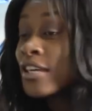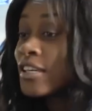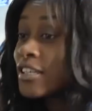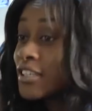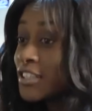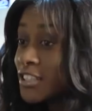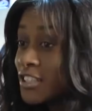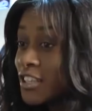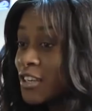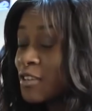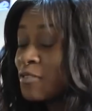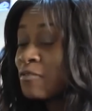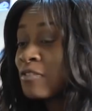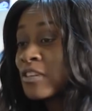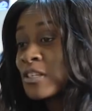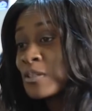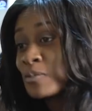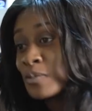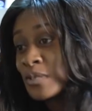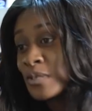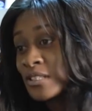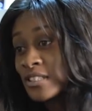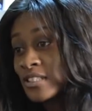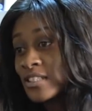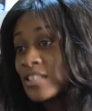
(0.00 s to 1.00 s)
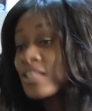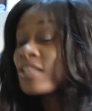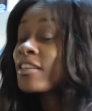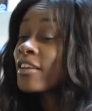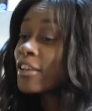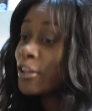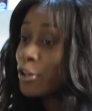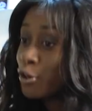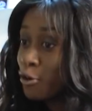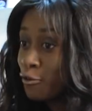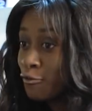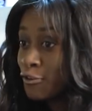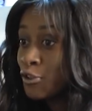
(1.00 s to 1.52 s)
BJ Investments
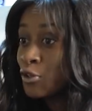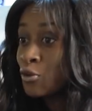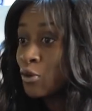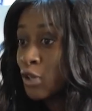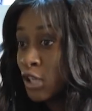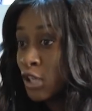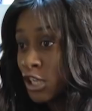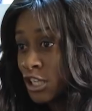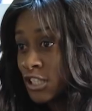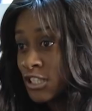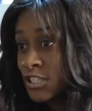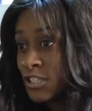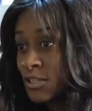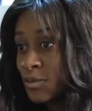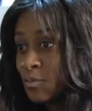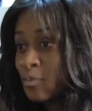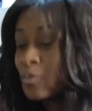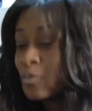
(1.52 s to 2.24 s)
can offer you a lot.